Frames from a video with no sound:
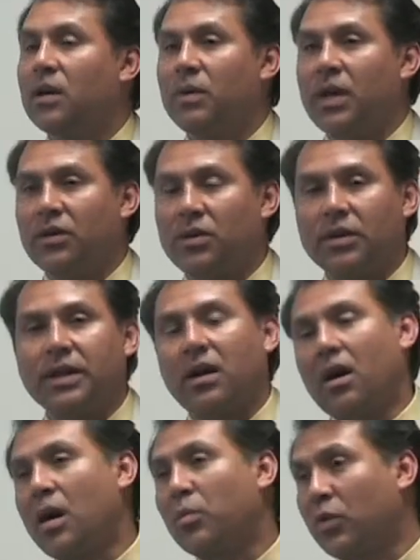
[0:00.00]
We had to look at
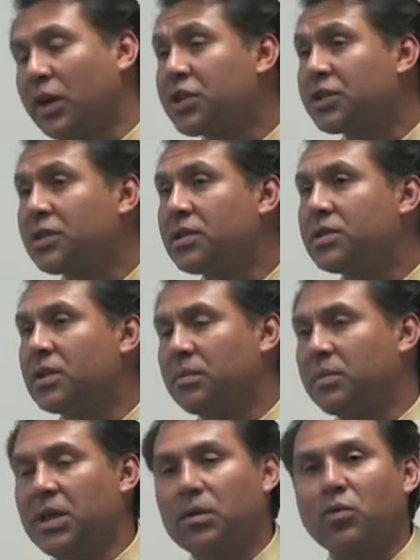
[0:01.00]
our operations
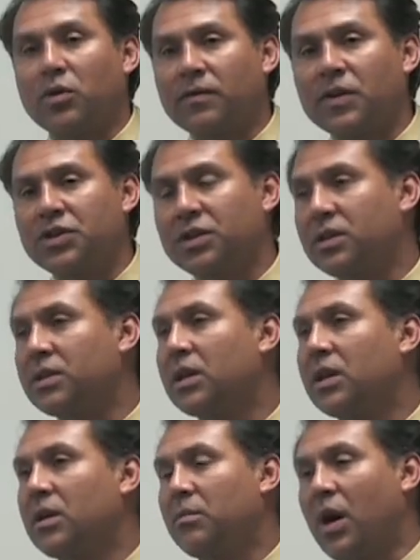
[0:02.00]
and become more efficient,
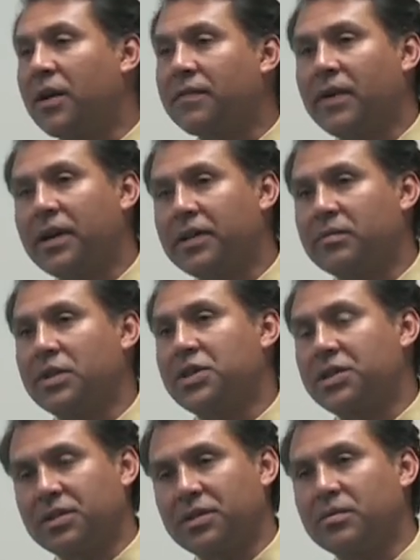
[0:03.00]
modify them,
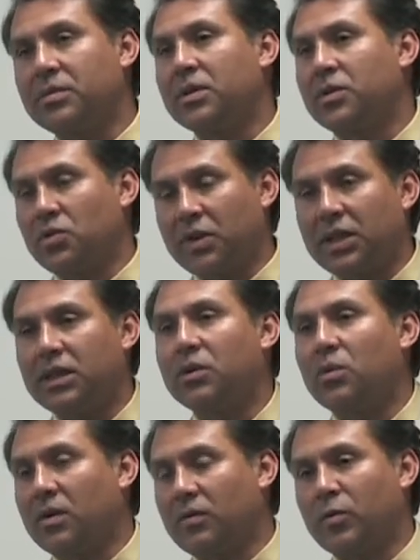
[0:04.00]
adjust them, shrink
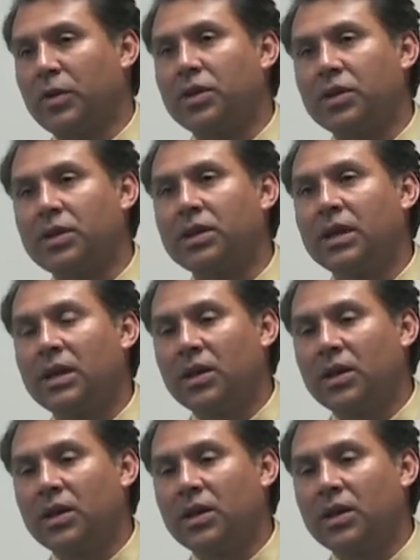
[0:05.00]
wherever we could.